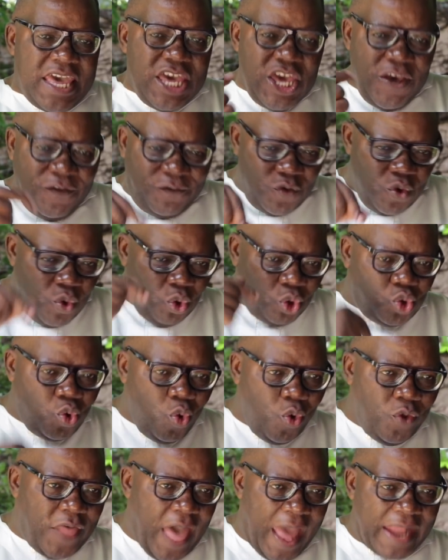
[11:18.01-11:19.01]
If you
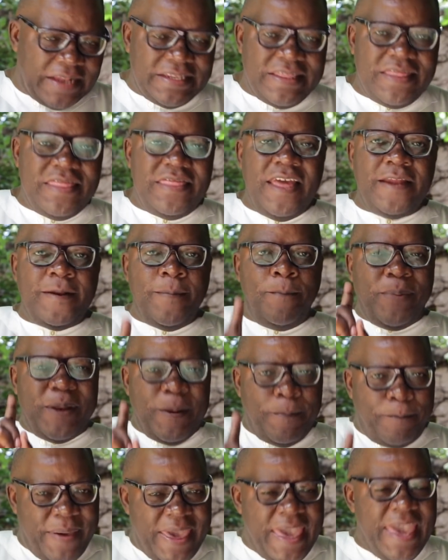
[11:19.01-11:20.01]
do that, then
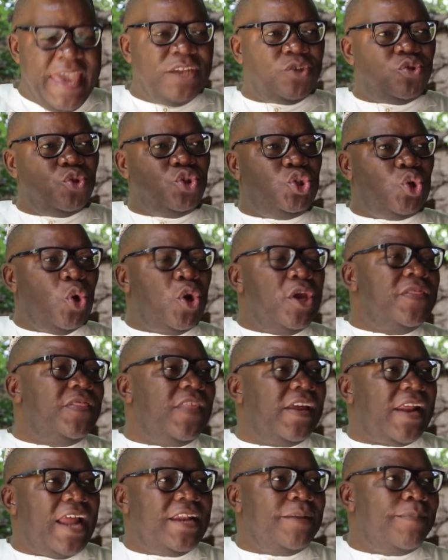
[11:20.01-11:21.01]
prepare to join
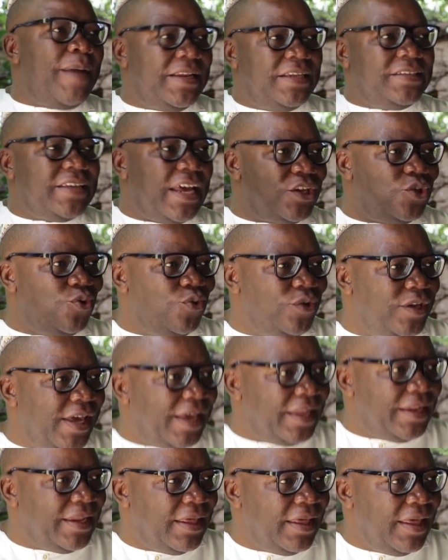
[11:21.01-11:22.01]
the Rand Monetary
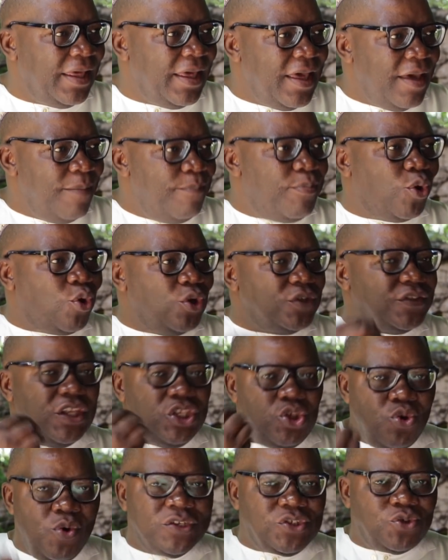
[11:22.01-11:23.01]
Union, because the
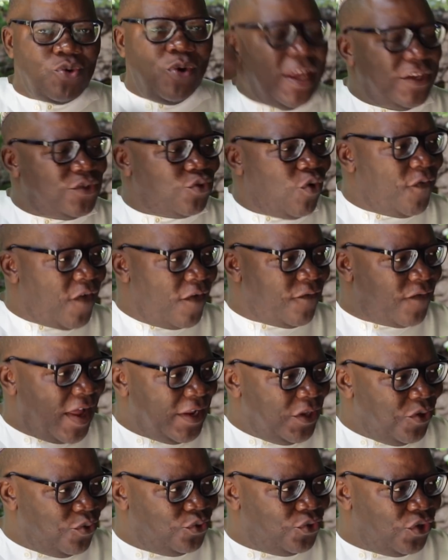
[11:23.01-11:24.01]
US dollar is overvalued.